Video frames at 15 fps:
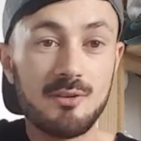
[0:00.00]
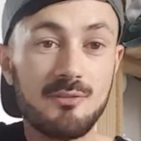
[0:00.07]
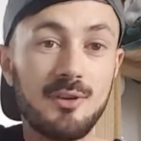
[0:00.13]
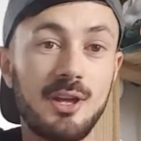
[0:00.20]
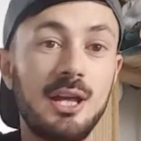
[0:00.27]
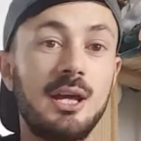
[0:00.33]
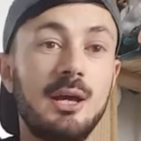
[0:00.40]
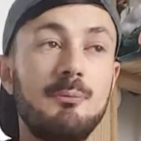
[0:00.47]
I
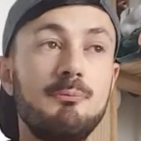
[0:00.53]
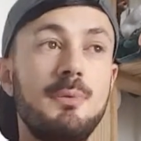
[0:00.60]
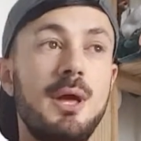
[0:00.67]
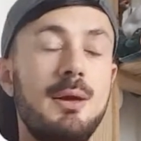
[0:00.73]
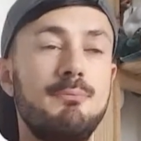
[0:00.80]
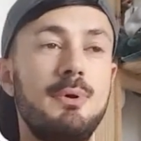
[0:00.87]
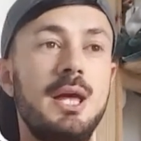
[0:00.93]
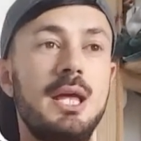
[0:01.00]
think
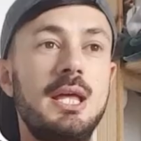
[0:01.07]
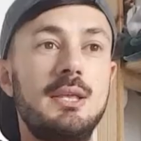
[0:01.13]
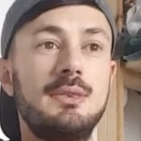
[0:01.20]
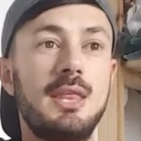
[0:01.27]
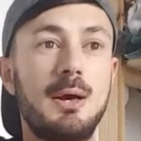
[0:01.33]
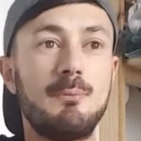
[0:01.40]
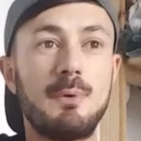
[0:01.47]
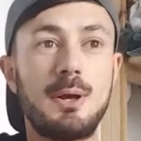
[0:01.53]
maybe
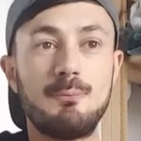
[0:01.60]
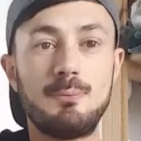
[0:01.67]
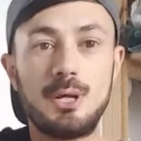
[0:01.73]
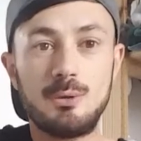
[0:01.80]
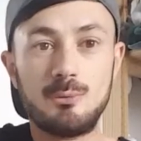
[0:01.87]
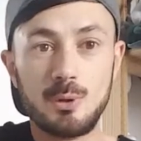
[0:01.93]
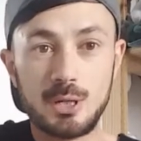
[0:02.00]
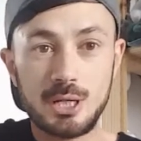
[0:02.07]
that might be
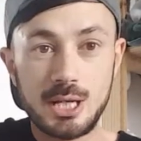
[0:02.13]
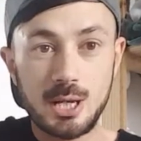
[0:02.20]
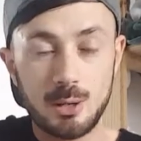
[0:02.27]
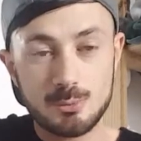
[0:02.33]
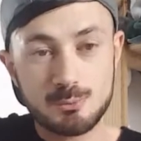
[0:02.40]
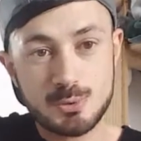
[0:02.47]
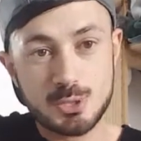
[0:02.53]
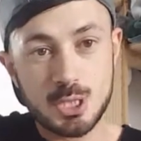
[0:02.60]
your only
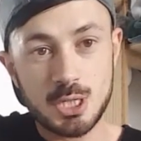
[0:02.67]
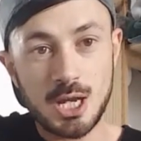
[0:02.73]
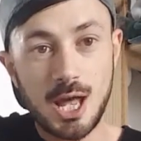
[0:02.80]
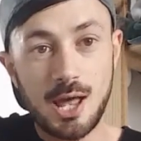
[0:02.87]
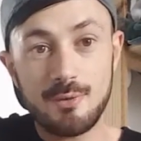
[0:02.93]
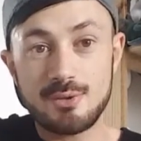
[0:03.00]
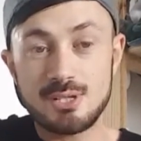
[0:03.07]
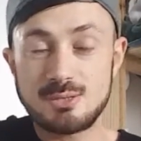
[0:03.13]
option
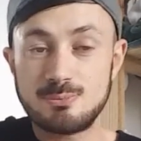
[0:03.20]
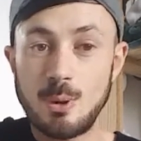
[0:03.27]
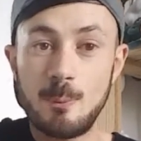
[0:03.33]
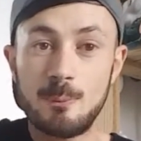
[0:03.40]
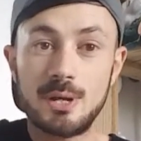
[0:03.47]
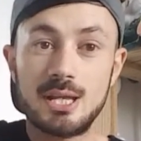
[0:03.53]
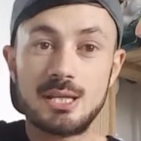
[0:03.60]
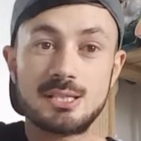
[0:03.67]
at this
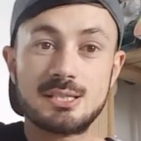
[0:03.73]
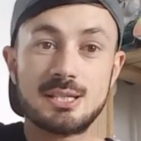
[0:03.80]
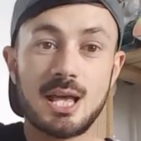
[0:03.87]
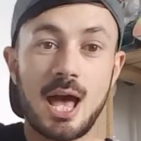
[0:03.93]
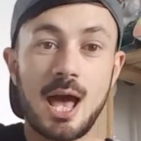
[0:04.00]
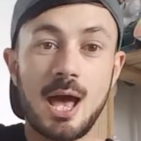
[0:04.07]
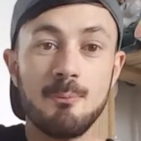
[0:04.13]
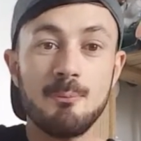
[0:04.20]
moment in
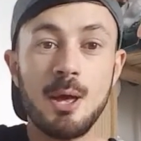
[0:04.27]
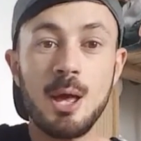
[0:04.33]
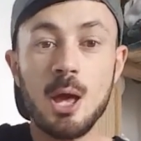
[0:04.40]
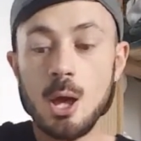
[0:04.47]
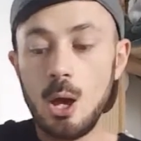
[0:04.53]
time.